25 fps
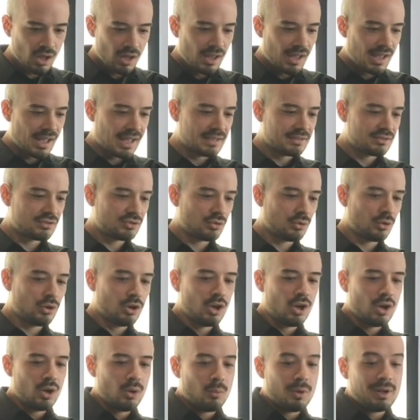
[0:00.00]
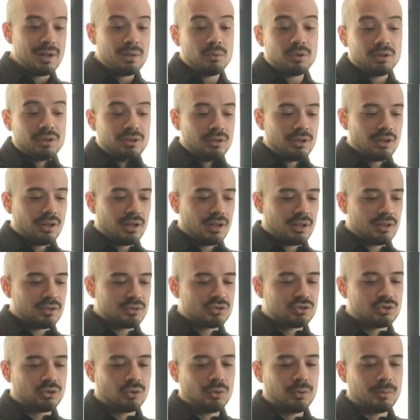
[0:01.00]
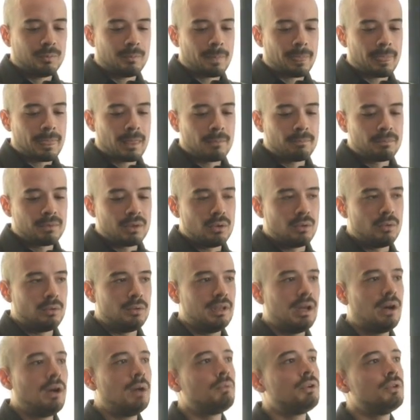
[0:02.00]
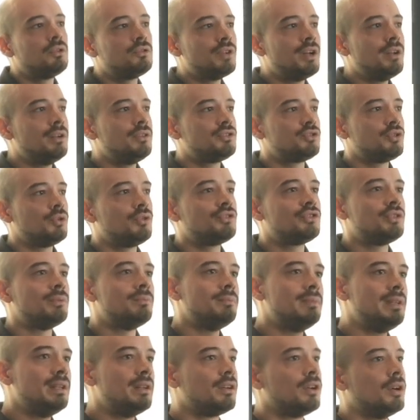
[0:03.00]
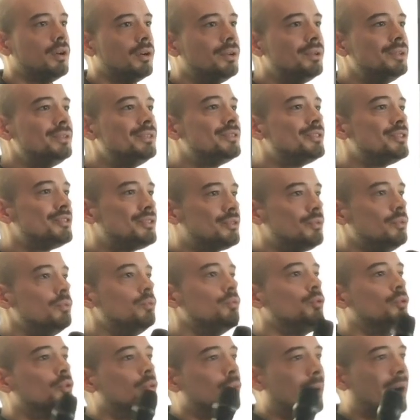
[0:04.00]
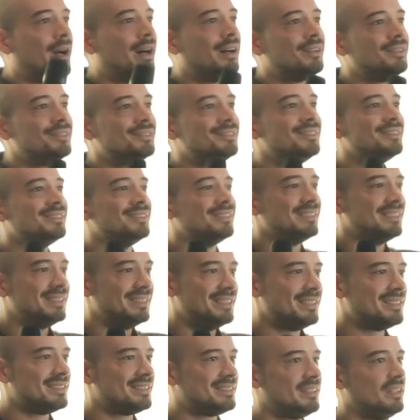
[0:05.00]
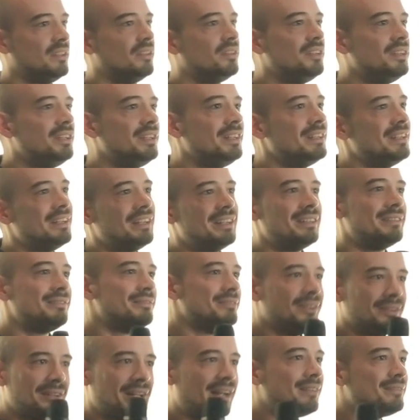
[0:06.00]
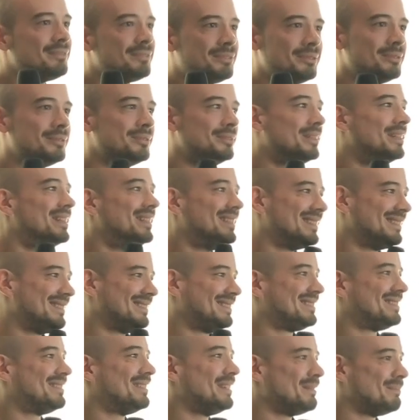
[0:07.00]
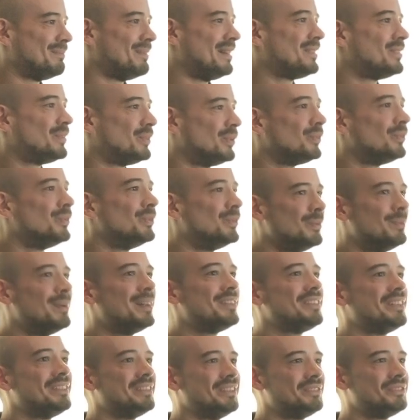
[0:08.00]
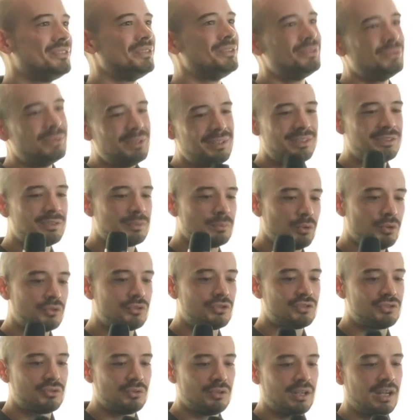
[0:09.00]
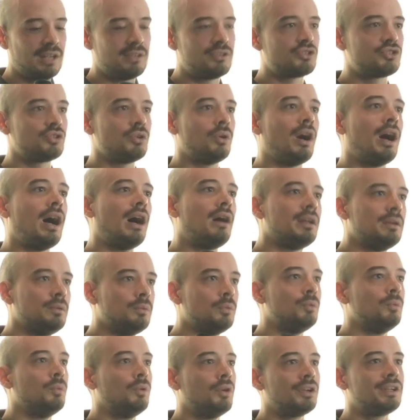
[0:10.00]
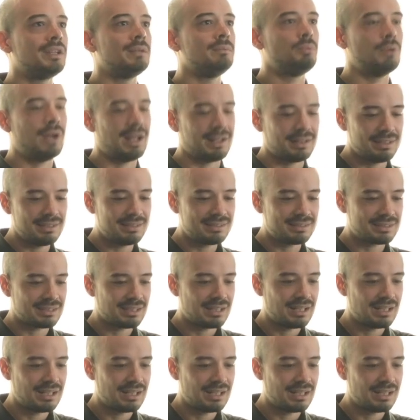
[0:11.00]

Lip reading: And so what it would look so now I'm going to try to show some bit of code just to ground this theory. You don't have to pay too much attention to it. It's more just to kind of show how it would work in practice.